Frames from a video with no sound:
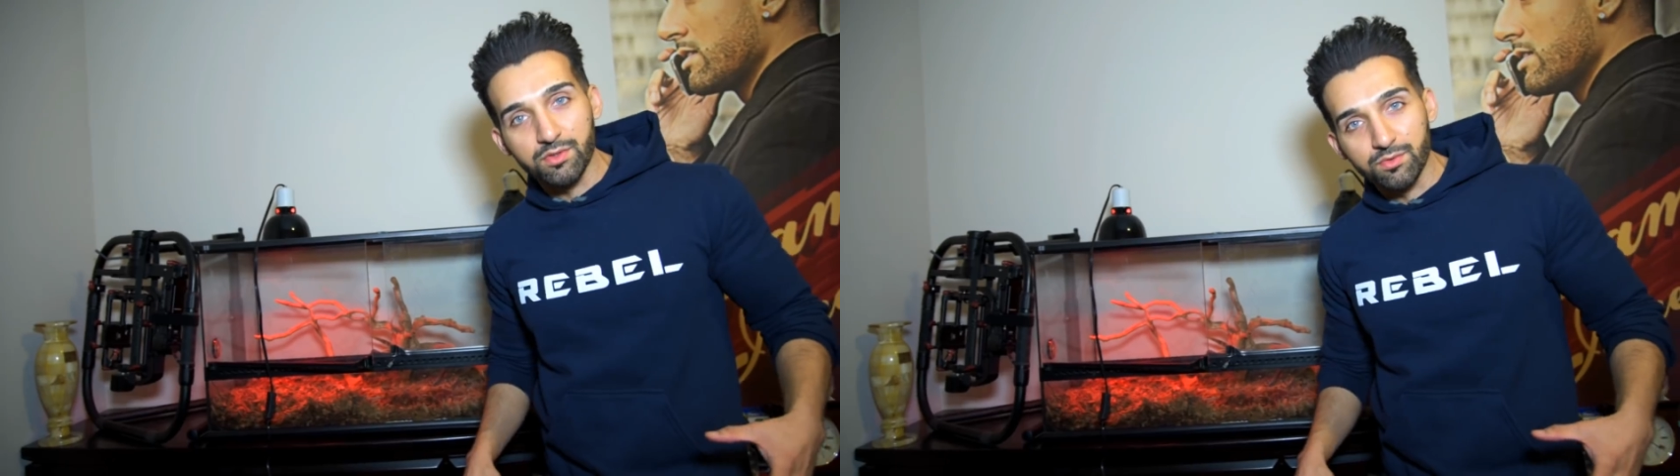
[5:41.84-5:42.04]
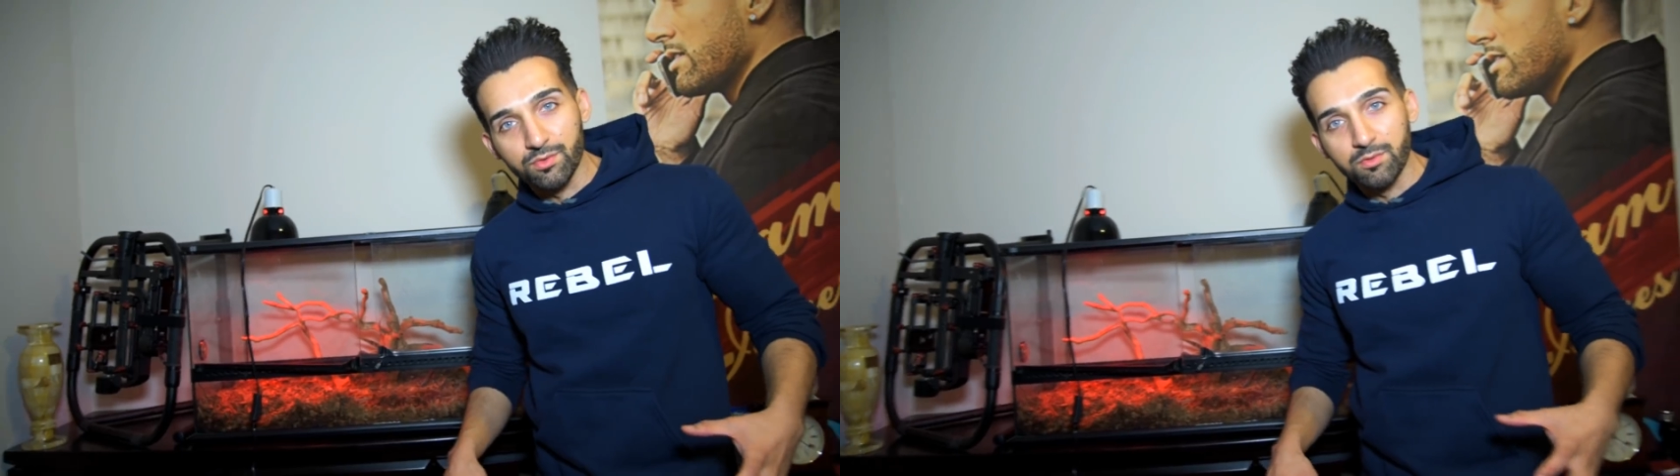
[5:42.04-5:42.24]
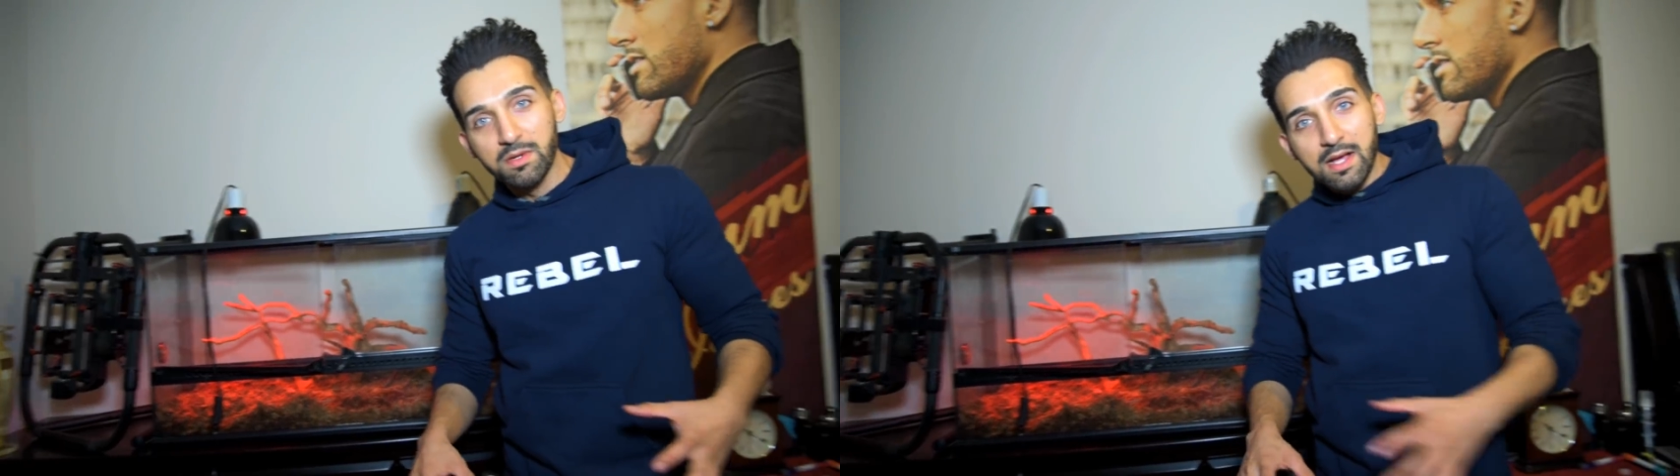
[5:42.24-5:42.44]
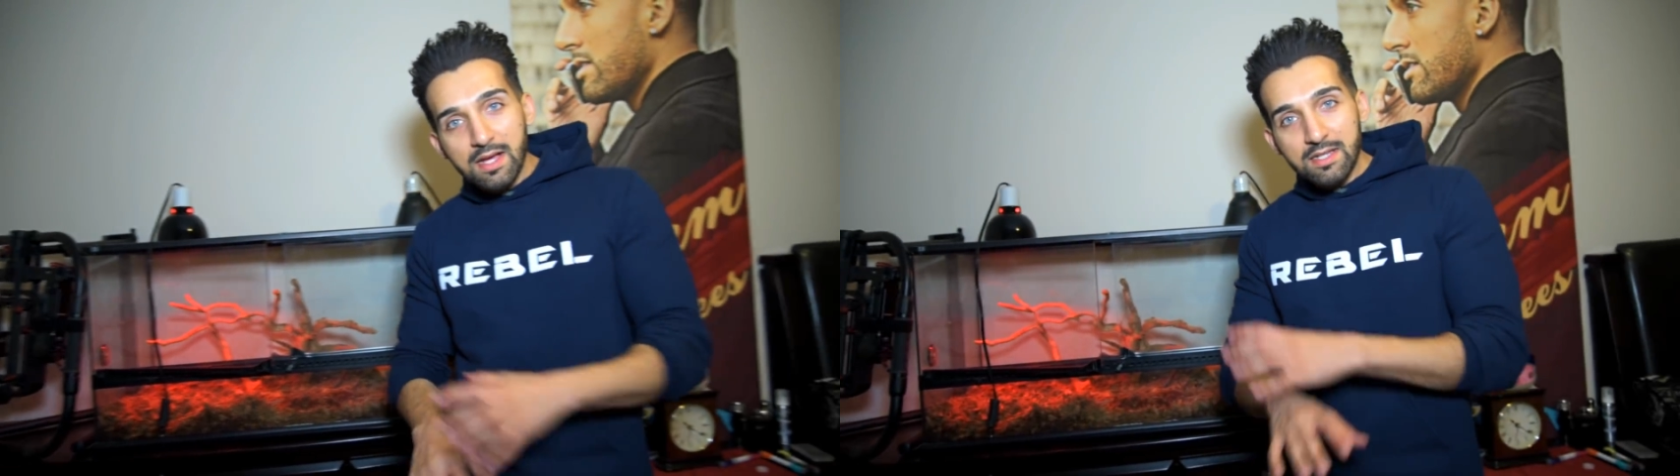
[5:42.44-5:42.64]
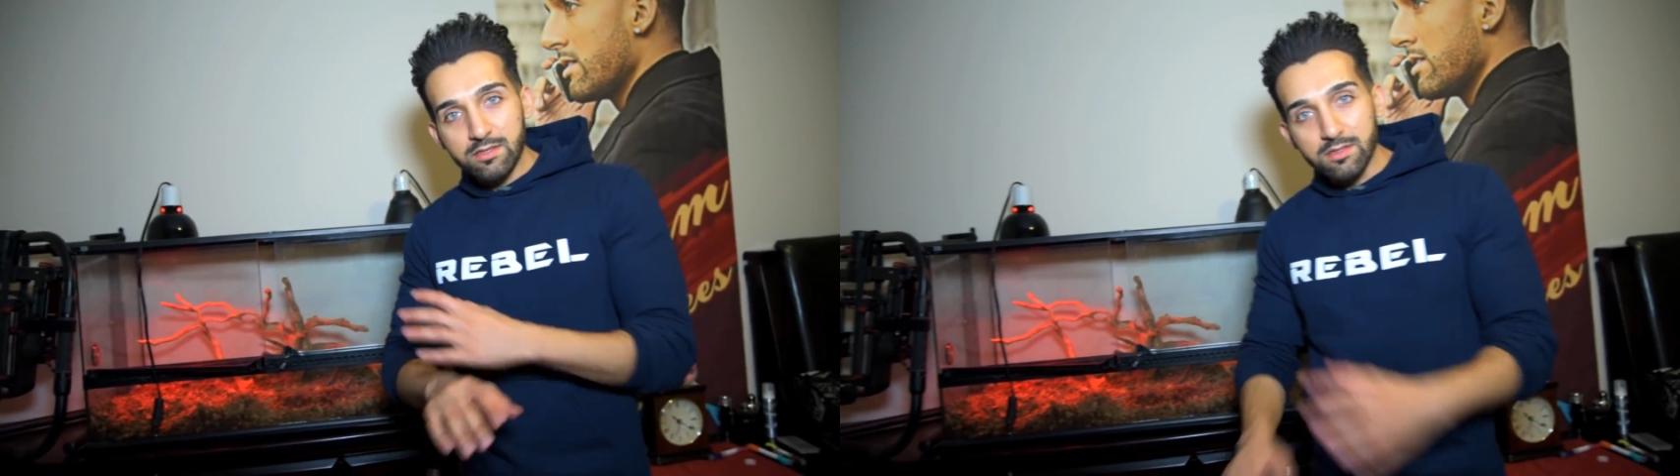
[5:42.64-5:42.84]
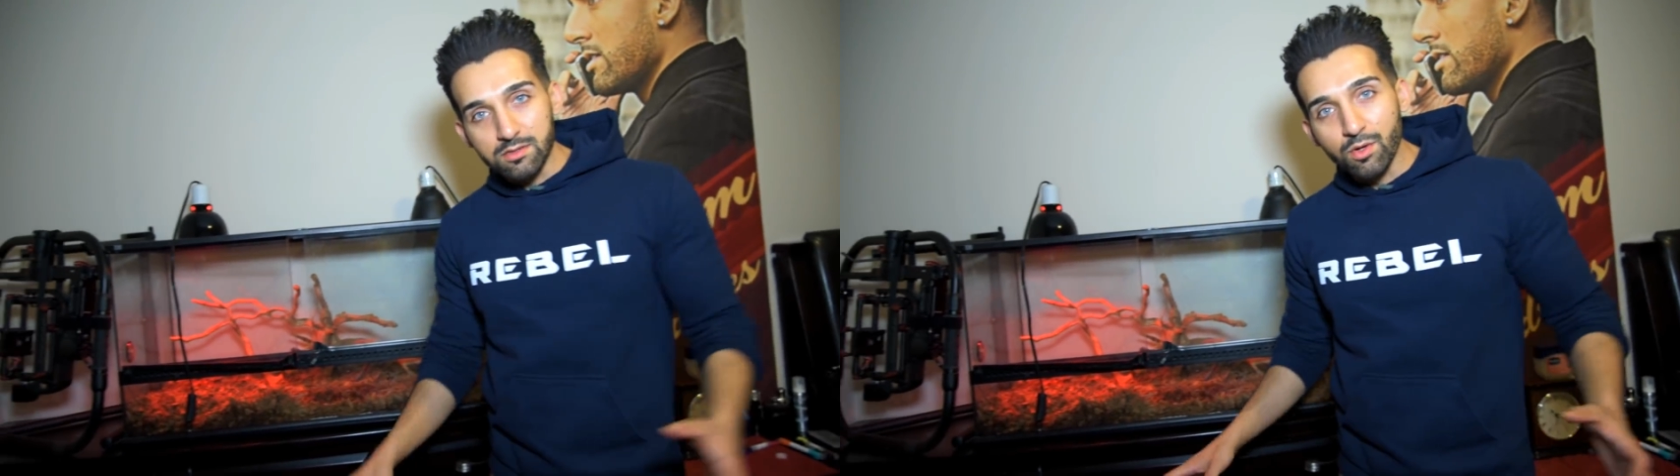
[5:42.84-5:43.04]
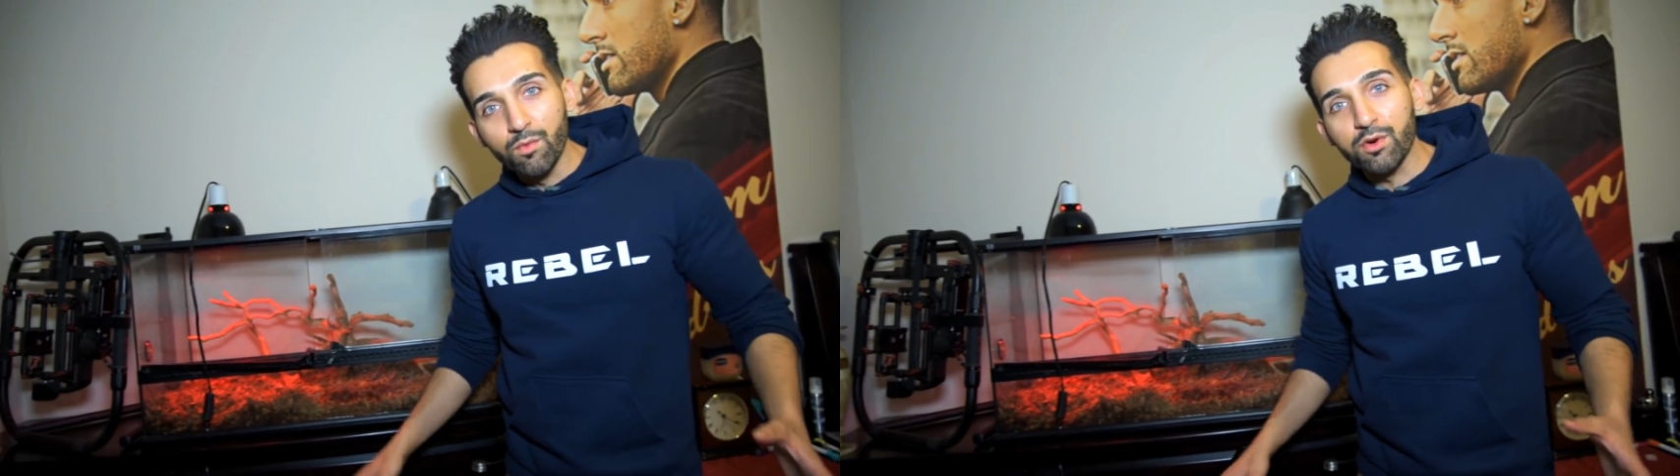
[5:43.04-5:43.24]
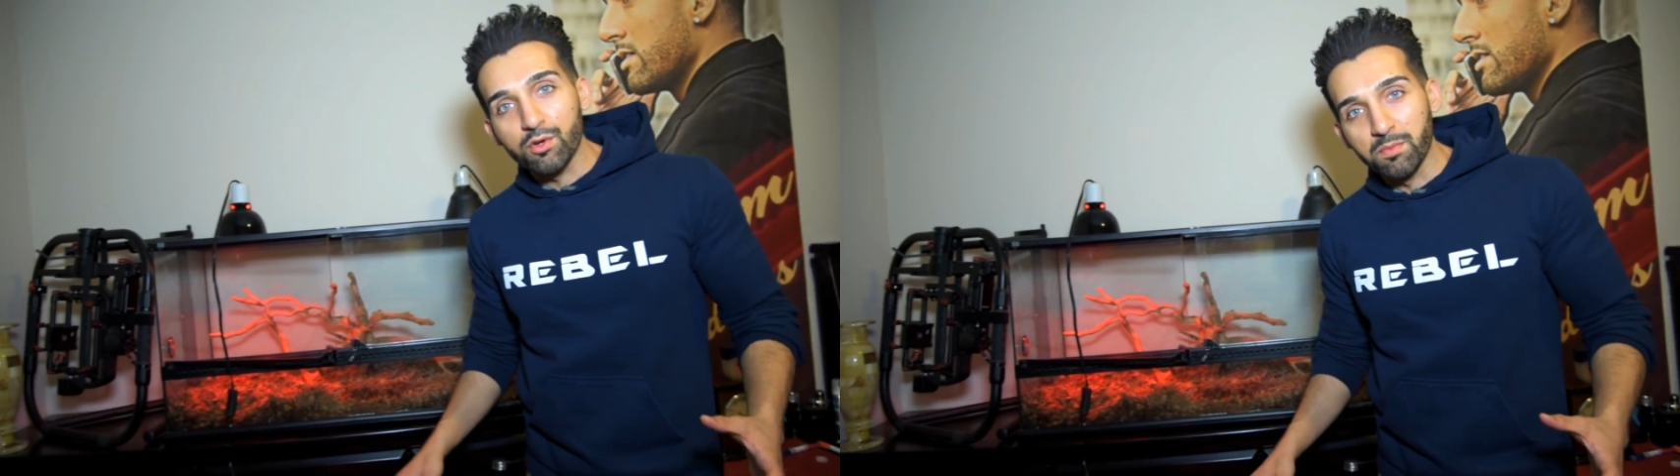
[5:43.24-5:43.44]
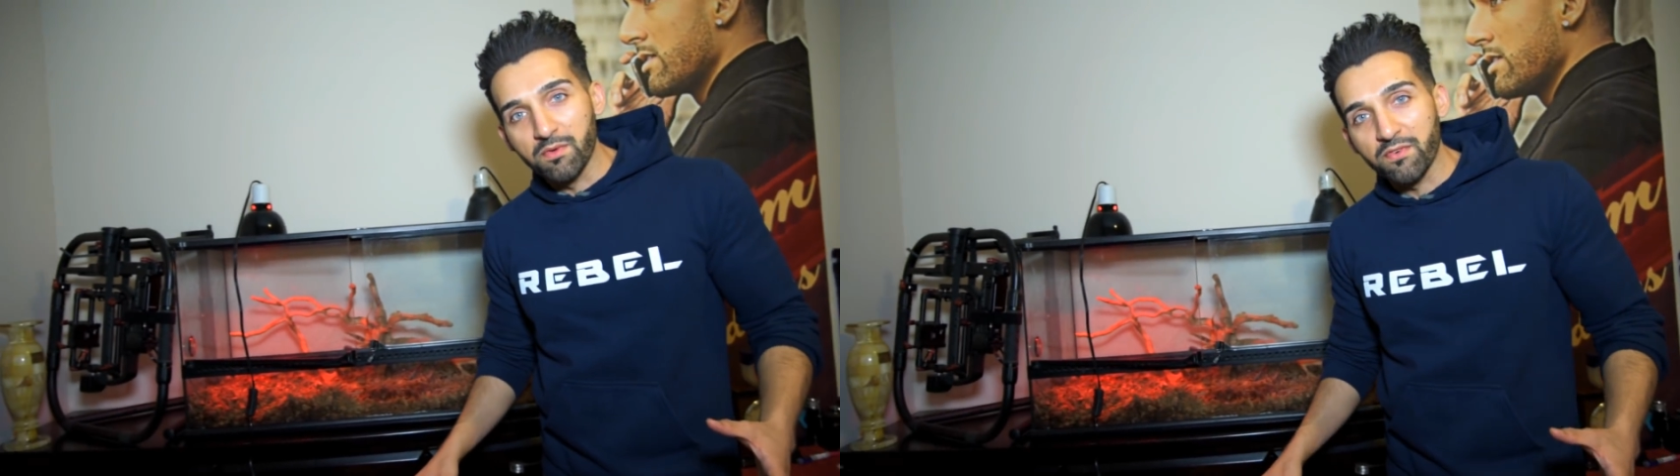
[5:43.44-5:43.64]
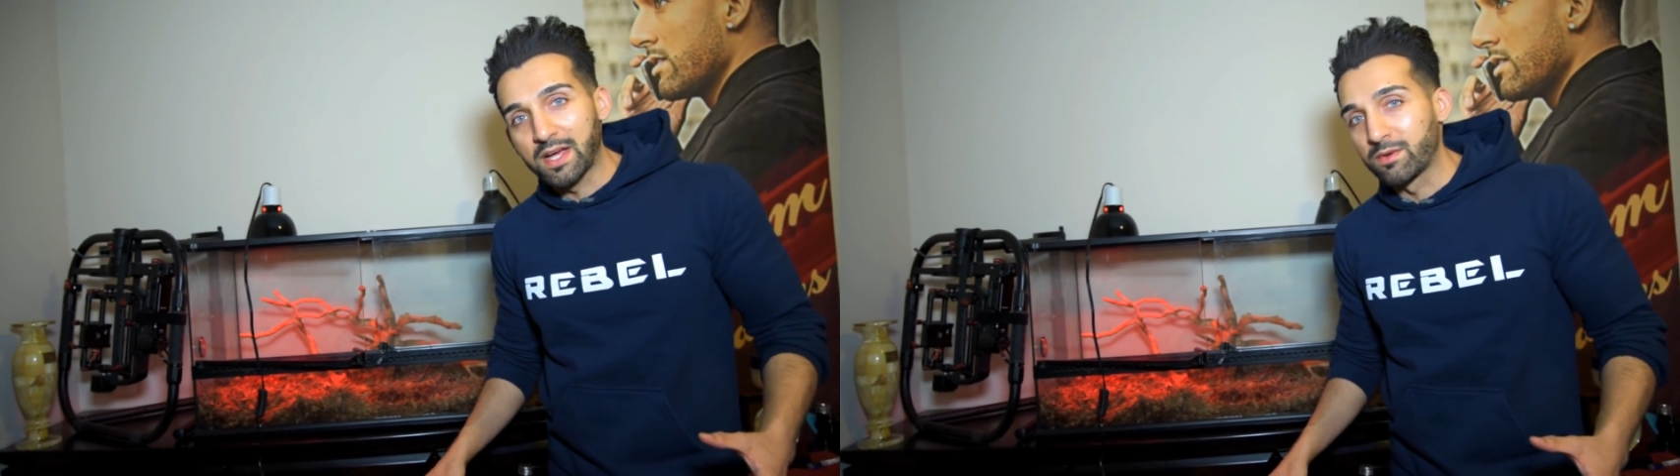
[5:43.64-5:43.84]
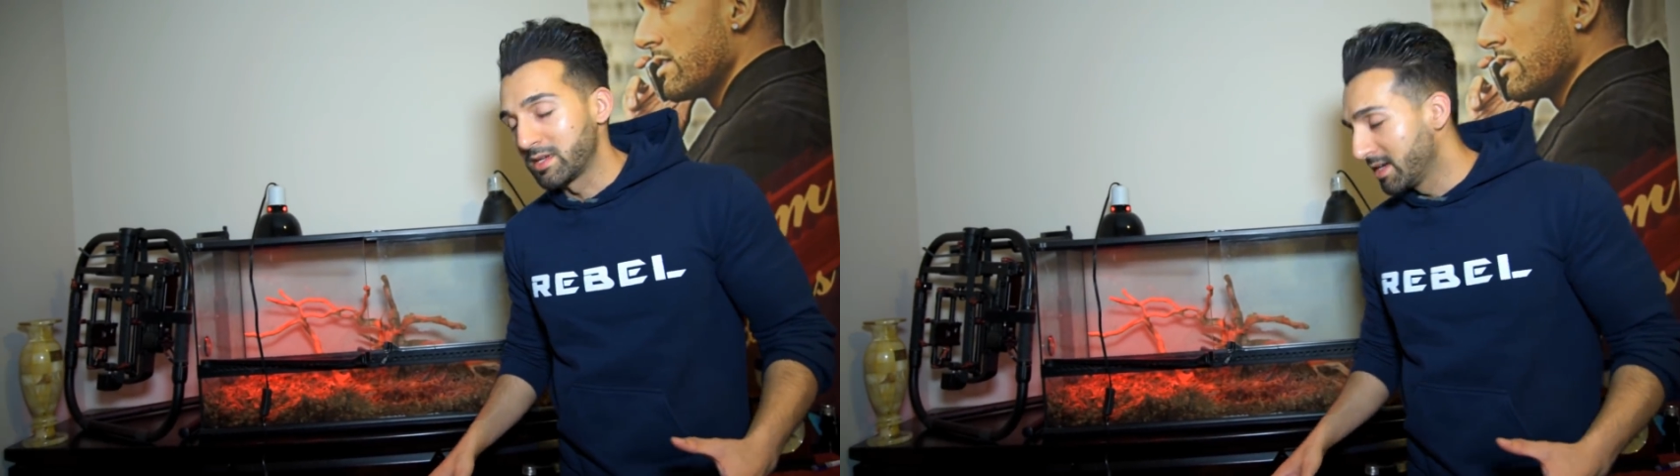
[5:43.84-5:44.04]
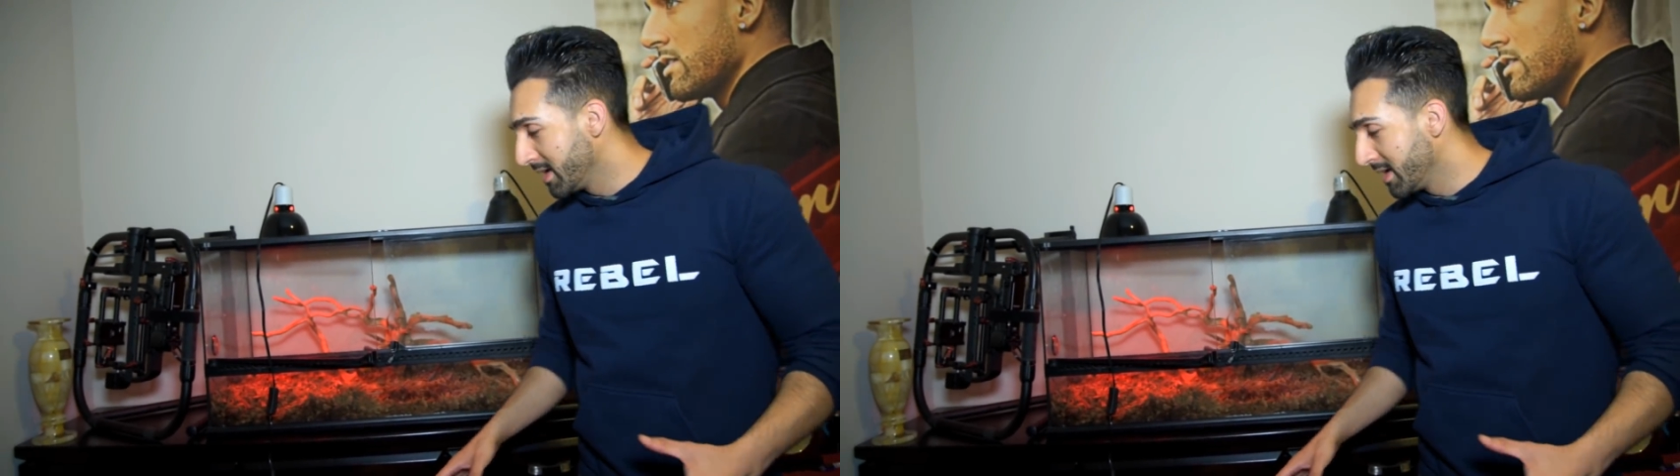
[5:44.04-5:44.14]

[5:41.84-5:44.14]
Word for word: the room. She's nowhere to be found.